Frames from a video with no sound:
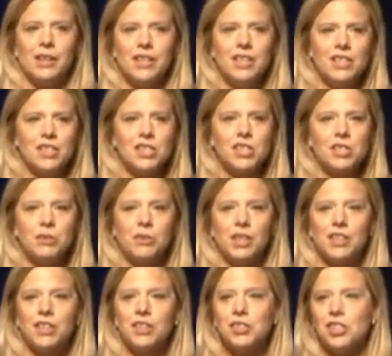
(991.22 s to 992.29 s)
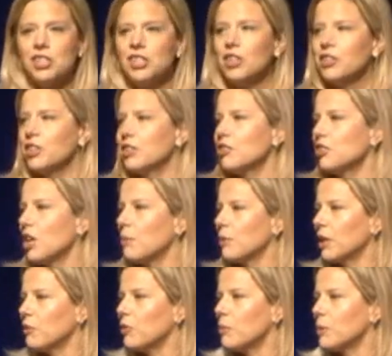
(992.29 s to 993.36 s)
in the store? They'll just know that they're
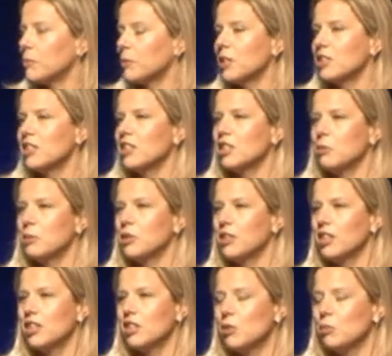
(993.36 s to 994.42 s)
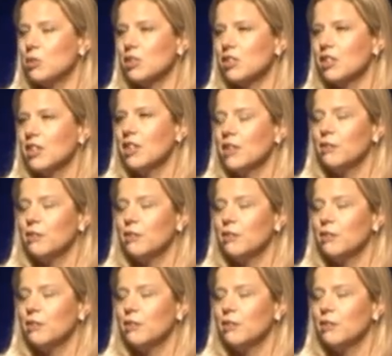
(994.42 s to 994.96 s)
shopping at Walmart because the experience was